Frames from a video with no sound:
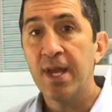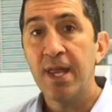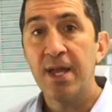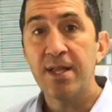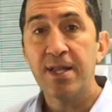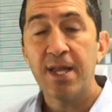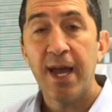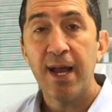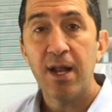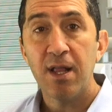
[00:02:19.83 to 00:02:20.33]
an
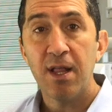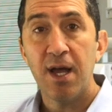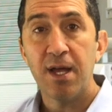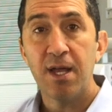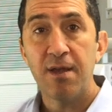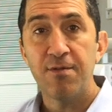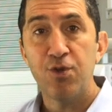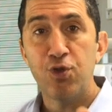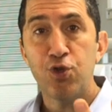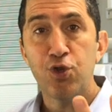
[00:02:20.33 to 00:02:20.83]
end-tidal on
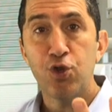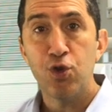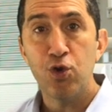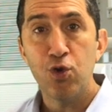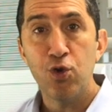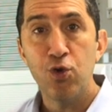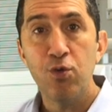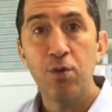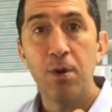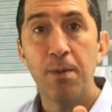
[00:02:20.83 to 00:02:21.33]
gives you
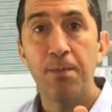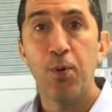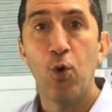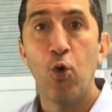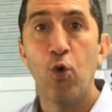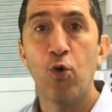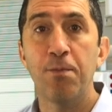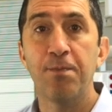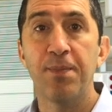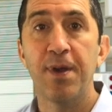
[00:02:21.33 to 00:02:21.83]
two
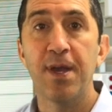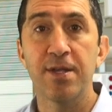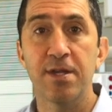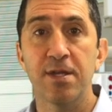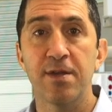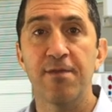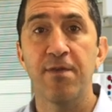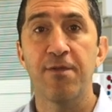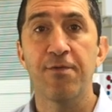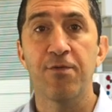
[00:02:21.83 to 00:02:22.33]
important
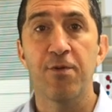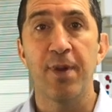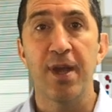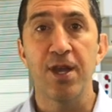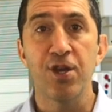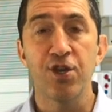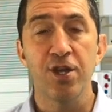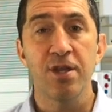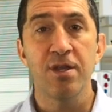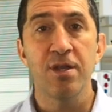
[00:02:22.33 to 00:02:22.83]
pieces of
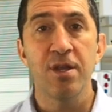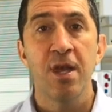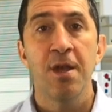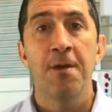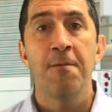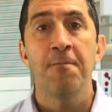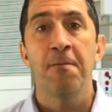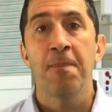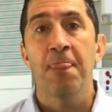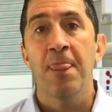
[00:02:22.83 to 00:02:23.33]
information.
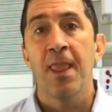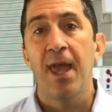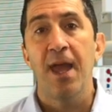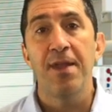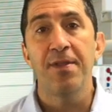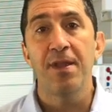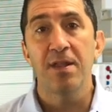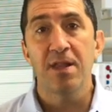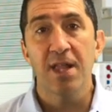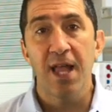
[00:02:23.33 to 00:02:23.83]

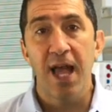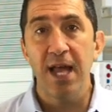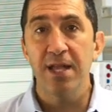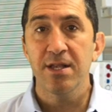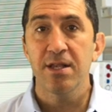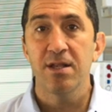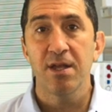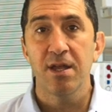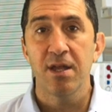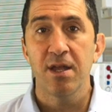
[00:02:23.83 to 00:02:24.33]
And then
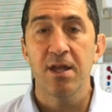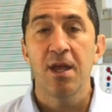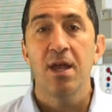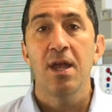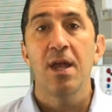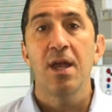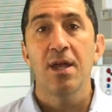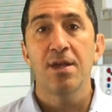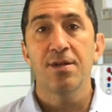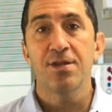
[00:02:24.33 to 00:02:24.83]
lastly
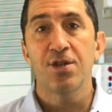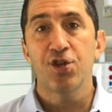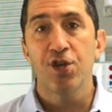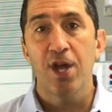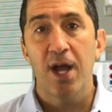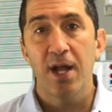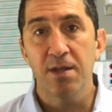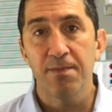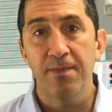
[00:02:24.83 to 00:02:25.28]
is the child's